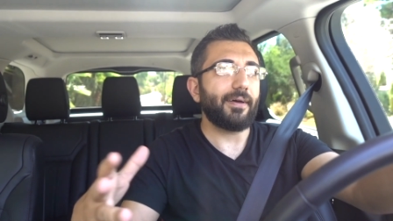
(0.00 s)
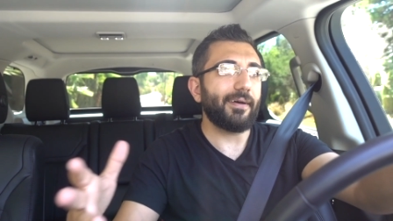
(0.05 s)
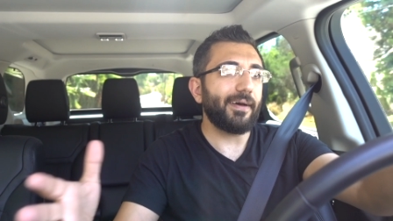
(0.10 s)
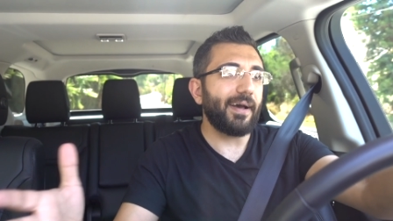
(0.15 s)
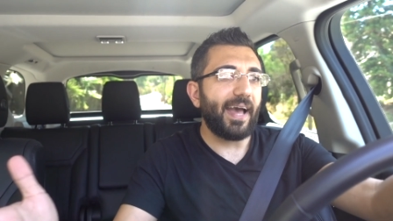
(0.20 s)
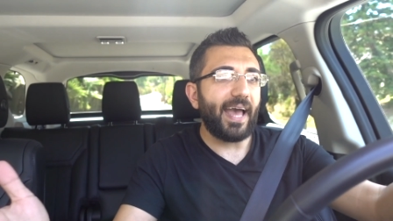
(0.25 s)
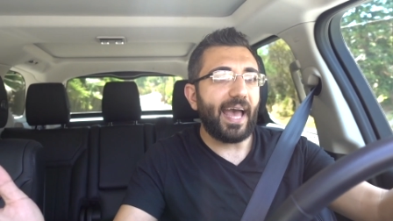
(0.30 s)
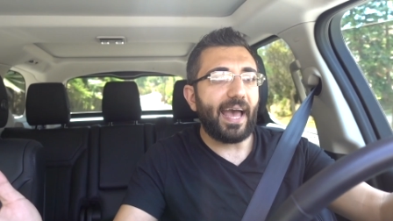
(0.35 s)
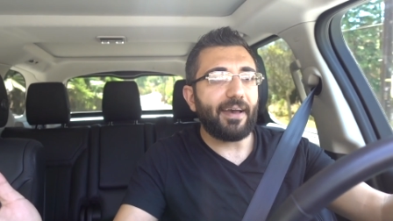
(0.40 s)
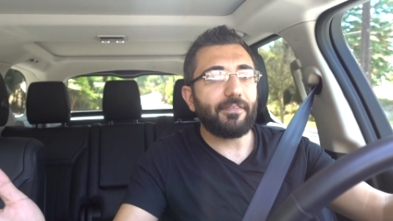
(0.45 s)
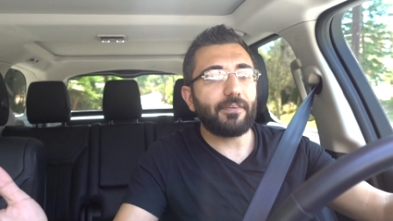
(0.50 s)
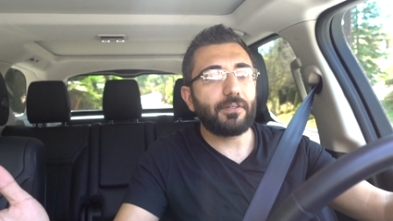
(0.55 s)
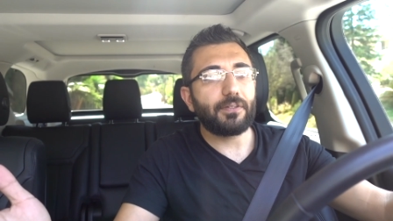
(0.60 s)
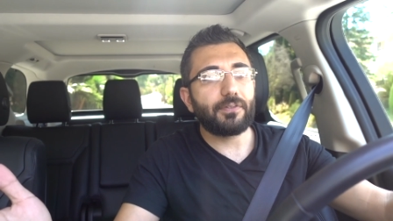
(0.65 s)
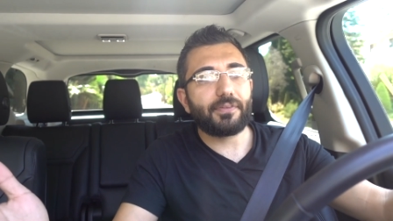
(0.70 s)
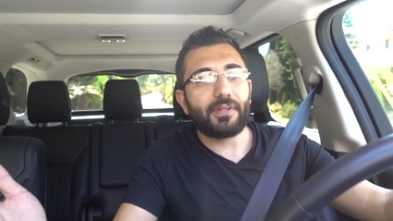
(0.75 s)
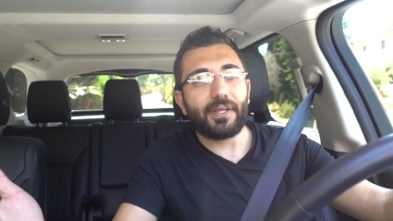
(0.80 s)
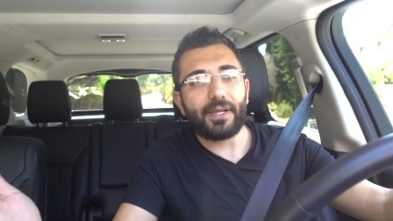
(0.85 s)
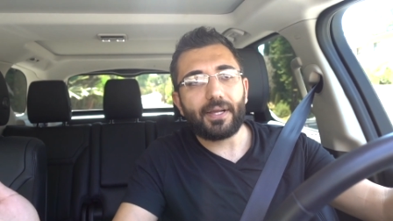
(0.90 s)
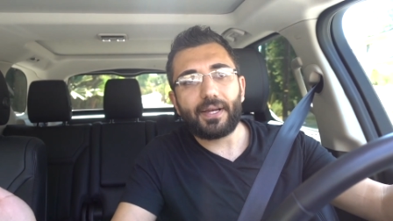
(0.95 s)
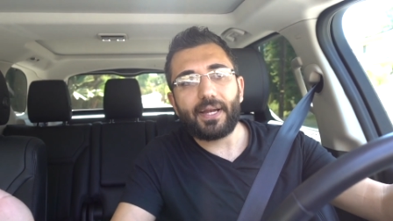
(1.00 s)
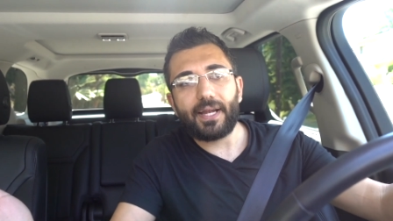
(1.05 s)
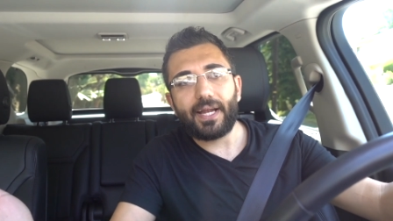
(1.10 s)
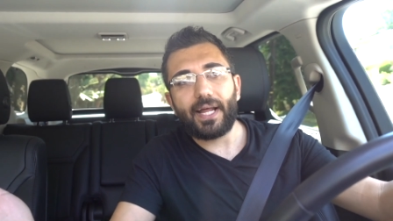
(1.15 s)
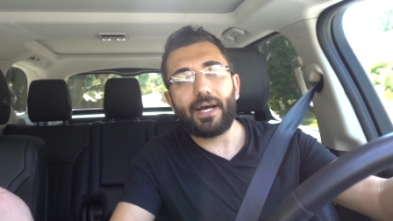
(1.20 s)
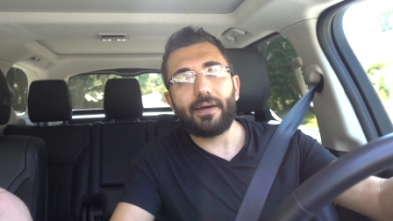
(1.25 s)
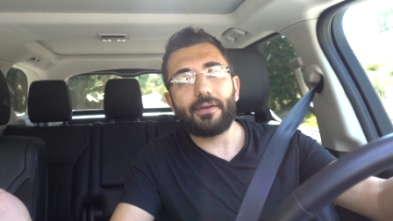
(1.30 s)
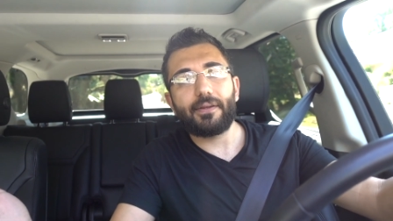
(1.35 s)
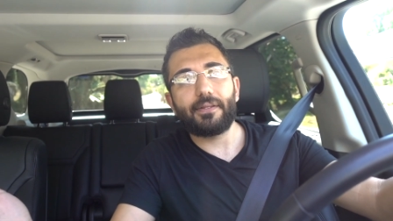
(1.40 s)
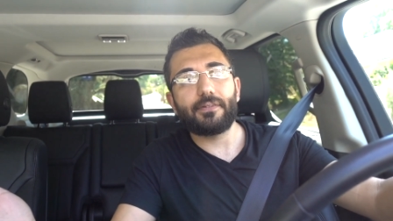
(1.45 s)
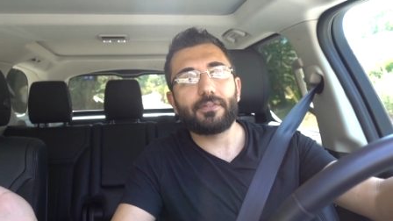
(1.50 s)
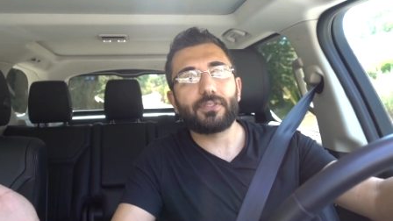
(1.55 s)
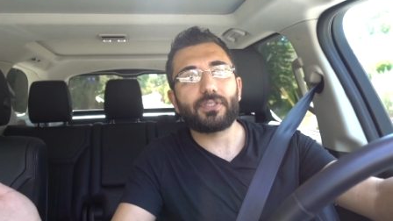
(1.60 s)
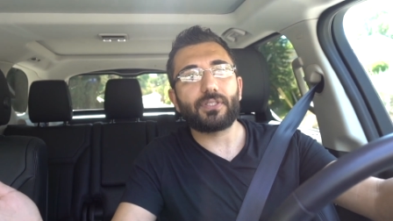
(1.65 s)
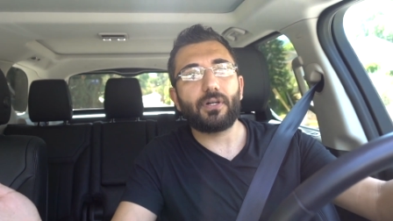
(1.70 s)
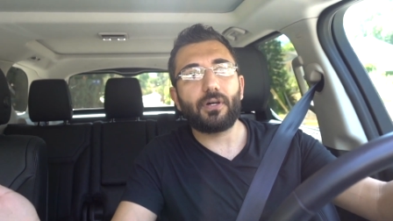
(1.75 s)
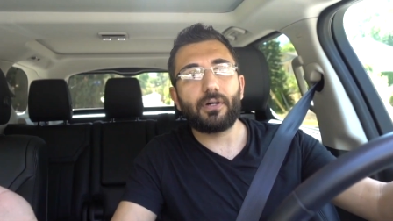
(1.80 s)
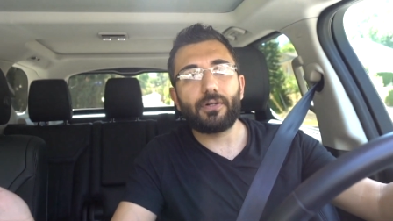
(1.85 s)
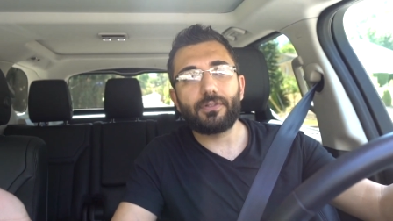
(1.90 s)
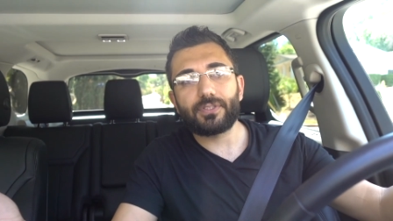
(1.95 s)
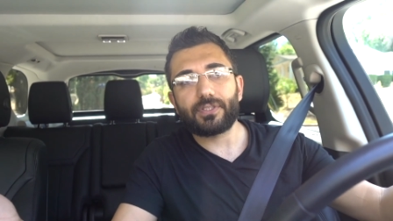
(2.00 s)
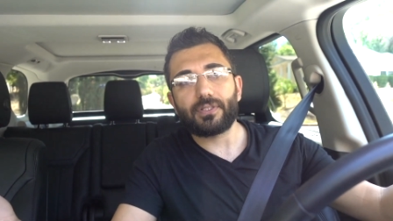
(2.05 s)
I haven't taken it out in the snow,